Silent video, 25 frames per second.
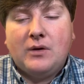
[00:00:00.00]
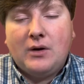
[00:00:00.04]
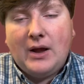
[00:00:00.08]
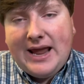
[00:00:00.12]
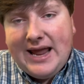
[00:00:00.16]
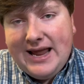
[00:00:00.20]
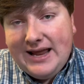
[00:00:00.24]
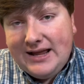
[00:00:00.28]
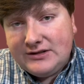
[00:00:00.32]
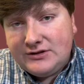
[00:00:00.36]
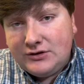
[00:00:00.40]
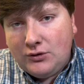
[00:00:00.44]

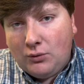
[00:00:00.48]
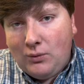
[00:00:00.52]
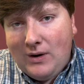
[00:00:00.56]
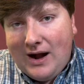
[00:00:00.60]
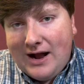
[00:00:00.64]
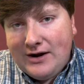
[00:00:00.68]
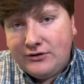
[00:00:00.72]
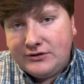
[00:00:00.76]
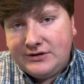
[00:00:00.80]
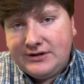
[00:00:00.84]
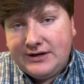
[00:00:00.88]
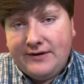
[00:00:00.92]
He is a
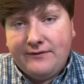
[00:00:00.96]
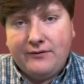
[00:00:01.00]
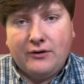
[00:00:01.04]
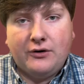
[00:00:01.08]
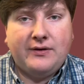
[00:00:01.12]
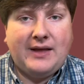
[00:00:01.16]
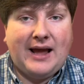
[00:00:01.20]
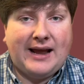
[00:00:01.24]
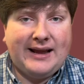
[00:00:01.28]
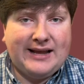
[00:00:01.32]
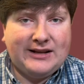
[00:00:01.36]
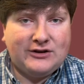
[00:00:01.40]
wide
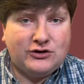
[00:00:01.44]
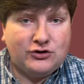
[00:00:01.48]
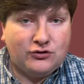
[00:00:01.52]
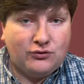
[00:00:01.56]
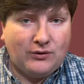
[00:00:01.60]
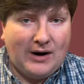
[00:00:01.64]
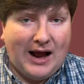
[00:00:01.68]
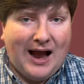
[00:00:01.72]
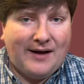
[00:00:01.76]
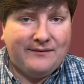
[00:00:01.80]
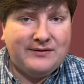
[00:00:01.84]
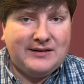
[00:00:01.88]
receiver that gets
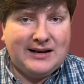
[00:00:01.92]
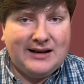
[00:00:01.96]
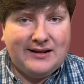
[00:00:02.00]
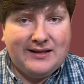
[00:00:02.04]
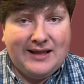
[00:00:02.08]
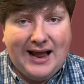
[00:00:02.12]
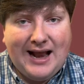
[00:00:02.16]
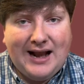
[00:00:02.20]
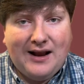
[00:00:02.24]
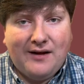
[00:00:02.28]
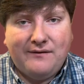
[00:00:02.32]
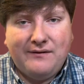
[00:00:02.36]
drafted in
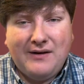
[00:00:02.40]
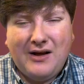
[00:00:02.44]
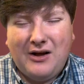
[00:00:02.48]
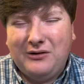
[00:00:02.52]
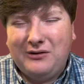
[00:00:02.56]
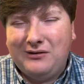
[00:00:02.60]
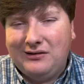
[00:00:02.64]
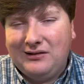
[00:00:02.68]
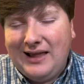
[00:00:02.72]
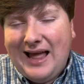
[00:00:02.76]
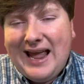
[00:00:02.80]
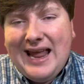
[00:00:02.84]
the
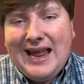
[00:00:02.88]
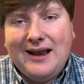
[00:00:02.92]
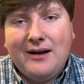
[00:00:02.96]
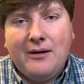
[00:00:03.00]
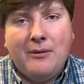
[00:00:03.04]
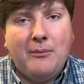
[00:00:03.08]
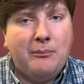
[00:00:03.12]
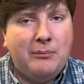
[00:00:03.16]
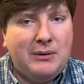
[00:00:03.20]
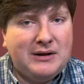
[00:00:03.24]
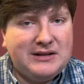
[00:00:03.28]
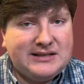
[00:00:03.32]
NFL
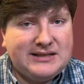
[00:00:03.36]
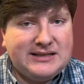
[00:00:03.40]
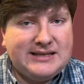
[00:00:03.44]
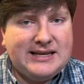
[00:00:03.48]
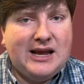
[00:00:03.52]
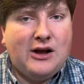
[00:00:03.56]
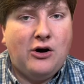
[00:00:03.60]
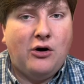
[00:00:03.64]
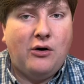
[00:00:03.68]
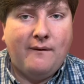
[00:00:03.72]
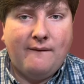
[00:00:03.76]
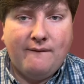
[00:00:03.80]
late, but
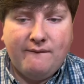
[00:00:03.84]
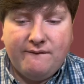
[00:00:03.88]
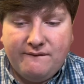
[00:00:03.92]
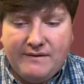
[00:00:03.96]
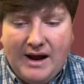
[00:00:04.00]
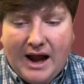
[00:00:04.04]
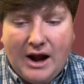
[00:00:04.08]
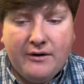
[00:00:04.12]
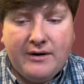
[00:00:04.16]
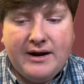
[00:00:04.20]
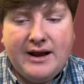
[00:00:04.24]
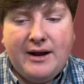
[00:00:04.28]
still
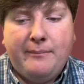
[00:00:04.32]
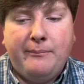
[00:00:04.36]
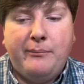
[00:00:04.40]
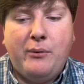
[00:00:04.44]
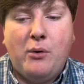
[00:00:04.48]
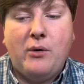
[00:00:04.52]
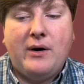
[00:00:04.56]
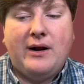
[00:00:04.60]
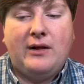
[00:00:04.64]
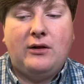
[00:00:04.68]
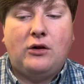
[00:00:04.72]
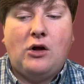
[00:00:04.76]
very
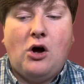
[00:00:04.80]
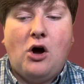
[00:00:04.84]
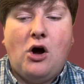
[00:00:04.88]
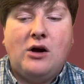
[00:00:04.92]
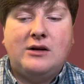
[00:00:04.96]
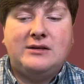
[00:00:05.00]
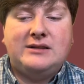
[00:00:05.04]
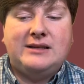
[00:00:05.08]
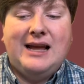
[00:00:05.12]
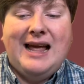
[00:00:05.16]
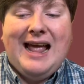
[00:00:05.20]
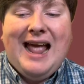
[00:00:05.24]
important
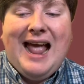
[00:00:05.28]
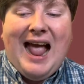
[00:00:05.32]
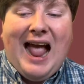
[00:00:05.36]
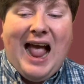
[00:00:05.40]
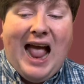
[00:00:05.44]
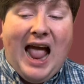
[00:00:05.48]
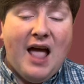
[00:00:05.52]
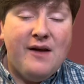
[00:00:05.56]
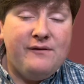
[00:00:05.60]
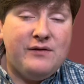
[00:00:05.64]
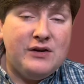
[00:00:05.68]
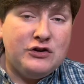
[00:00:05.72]
loss.
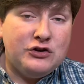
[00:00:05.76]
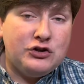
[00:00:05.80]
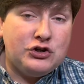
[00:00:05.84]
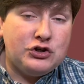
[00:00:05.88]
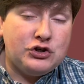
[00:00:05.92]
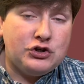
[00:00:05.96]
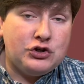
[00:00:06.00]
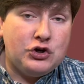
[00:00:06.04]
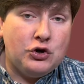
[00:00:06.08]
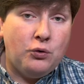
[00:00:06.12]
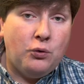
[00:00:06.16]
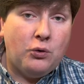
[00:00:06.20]
Evan
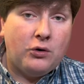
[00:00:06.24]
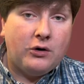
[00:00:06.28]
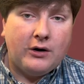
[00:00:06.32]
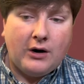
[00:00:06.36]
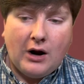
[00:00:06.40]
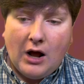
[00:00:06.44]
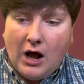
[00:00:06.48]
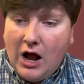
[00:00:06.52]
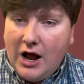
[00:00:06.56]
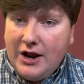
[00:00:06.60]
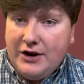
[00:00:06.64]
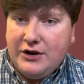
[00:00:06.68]

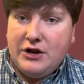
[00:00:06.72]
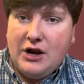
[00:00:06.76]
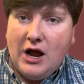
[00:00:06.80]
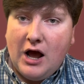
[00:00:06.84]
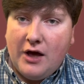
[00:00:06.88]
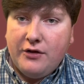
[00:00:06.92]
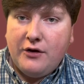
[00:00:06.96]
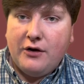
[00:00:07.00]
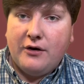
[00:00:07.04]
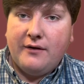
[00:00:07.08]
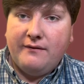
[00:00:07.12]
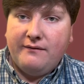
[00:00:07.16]
Stewart,
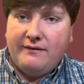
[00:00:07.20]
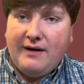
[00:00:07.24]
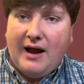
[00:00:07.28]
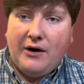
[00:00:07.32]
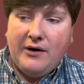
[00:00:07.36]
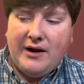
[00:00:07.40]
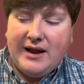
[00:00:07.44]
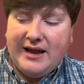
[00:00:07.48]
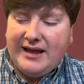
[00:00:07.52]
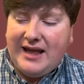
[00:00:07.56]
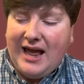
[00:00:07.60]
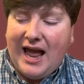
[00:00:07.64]
another
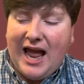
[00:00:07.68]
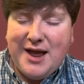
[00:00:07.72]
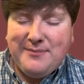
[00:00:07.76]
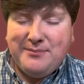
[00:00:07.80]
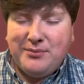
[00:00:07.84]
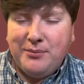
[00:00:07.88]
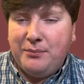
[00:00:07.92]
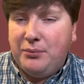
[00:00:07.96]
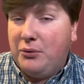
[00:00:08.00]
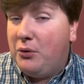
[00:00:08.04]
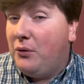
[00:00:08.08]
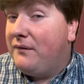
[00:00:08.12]
very
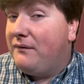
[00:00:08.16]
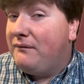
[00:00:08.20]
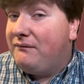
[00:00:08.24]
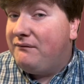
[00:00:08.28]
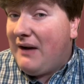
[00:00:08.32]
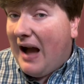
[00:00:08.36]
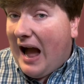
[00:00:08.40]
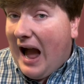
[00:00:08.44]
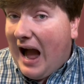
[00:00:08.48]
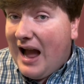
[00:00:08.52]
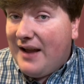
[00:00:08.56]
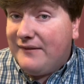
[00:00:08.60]
capable
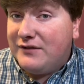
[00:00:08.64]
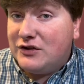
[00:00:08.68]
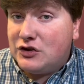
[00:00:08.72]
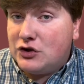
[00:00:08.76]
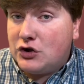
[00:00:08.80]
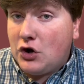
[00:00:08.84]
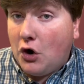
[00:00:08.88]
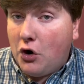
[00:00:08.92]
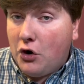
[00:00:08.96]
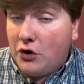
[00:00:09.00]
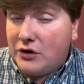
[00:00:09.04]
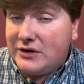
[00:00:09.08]

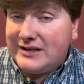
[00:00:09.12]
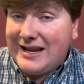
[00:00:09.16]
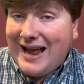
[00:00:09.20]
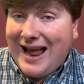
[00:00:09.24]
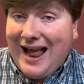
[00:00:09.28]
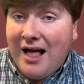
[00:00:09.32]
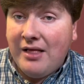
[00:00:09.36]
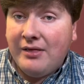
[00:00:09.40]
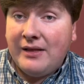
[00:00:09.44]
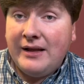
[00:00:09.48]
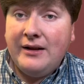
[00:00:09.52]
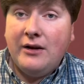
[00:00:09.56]
5-star
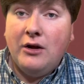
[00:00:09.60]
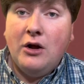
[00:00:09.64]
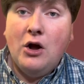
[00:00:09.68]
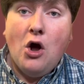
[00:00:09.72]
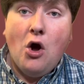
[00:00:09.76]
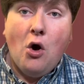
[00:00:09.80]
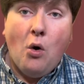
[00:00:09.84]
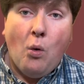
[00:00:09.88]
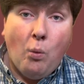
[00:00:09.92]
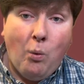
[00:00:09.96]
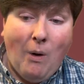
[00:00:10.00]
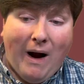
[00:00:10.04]
talent
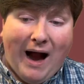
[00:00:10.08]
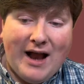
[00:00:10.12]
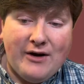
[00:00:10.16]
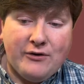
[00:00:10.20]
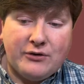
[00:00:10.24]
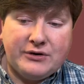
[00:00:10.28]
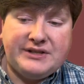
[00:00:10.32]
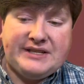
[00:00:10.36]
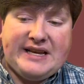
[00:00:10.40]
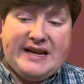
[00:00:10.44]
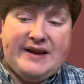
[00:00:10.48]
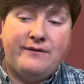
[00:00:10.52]
wide
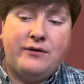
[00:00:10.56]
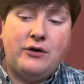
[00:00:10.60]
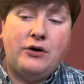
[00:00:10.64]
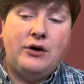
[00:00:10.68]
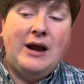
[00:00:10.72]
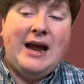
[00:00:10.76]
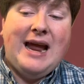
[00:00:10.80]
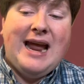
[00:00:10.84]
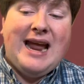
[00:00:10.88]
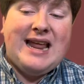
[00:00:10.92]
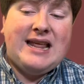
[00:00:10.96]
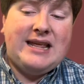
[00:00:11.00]

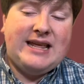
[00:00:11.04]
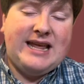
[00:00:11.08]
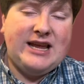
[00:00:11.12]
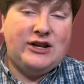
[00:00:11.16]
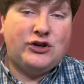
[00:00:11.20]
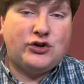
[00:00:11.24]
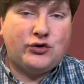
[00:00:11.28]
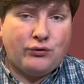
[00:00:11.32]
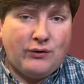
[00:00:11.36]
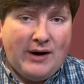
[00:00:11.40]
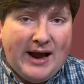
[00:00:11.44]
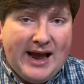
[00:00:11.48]
receiver. He
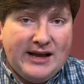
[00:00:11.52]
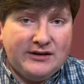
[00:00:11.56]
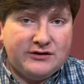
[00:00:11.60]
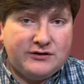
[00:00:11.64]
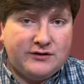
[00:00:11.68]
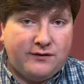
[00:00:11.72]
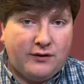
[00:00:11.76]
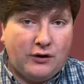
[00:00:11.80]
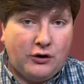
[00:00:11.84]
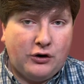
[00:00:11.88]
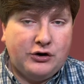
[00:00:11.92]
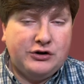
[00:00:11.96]

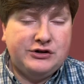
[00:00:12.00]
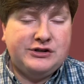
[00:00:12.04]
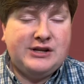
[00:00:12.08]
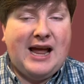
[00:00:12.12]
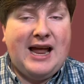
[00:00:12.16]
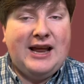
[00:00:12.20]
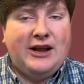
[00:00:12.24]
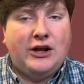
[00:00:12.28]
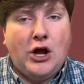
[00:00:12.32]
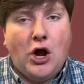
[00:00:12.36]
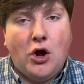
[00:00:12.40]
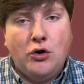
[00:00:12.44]
transfers
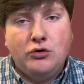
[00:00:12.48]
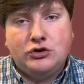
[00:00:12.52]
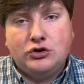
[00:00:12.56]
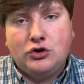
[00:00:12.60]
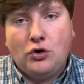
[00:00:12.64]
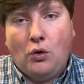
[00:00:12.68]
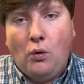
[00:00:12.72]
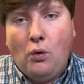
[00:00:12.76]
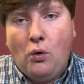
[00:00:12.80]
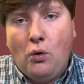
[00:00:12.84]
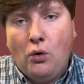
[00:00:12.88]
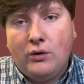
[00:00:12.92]
and goes
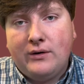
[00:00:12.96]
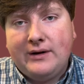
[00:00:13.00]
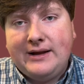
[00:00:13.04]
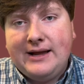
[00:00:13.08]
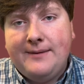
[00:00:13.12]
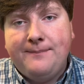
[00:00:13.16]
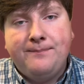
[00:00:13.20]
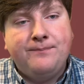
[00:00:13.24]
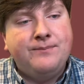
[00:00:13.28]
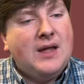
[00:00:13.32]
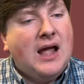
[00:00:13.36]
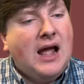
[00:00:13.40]
to
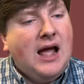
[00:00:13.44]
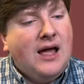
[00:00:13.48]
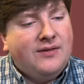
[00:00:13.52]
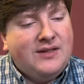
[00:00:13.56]
Oregon.